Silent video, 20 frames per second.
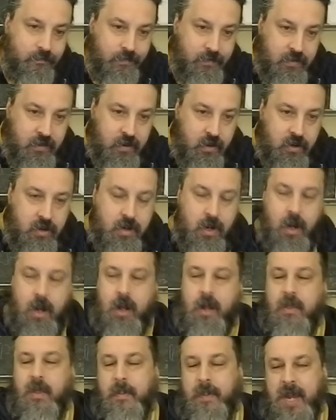you
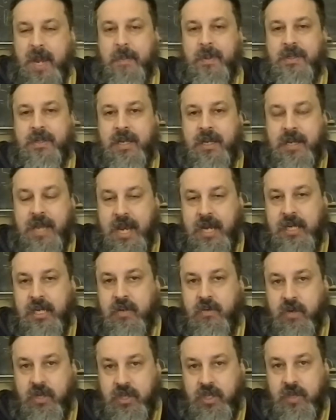call the papacy an
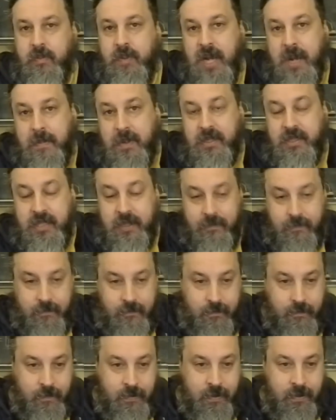anti-Christian papacy.
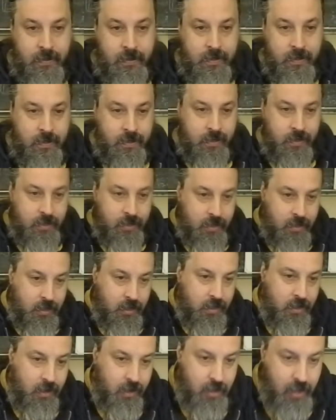
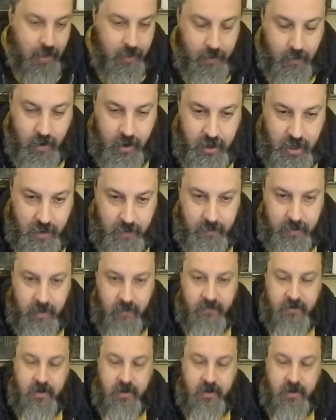And there are a number of